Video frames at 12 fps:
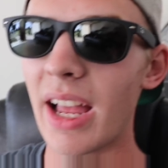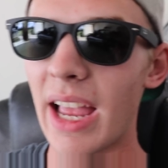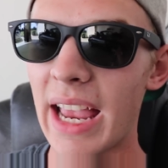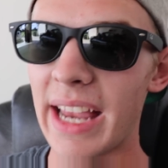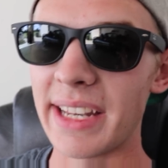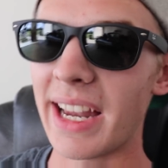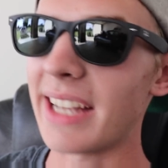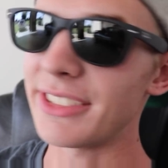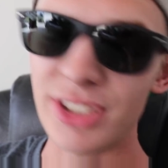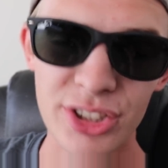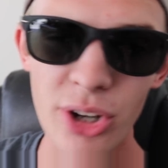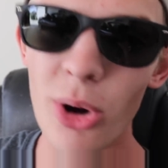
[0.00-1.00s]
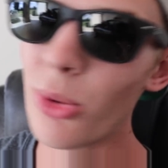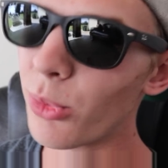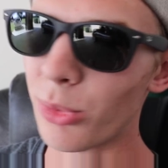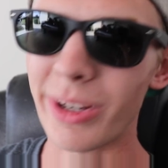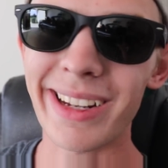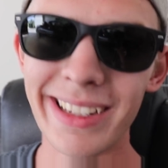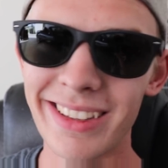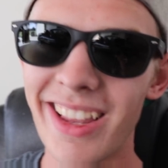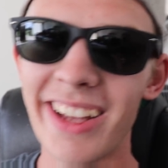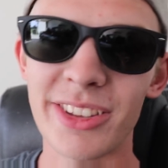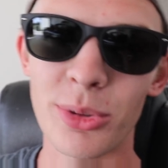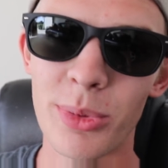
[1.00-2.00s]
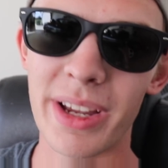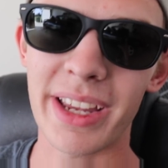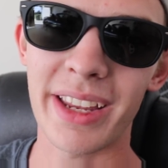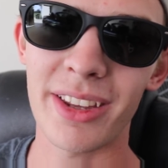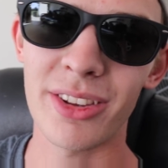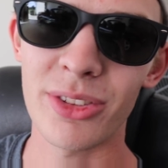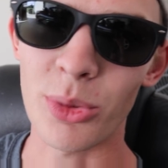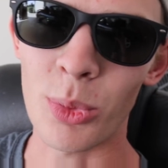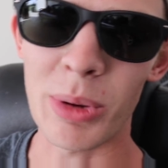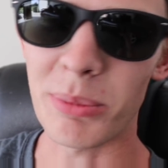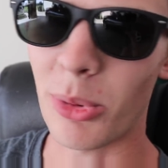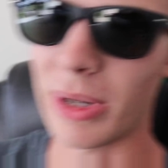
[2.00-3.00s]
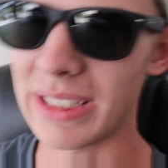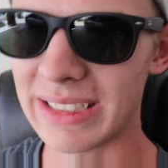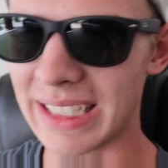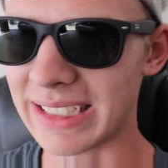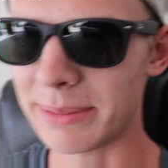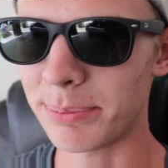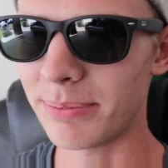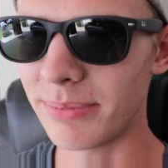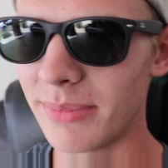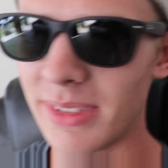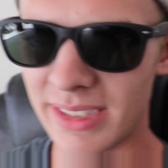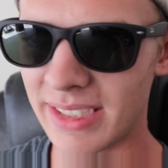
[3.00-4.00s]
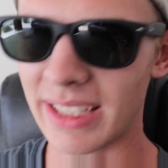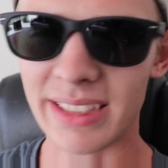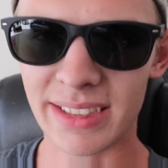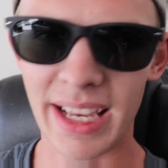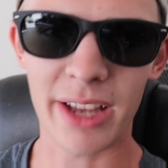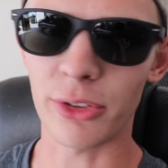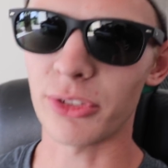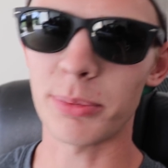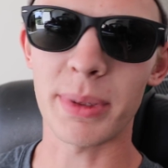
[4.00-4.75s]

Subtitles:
And I don't really like the way the 1.6 sounds,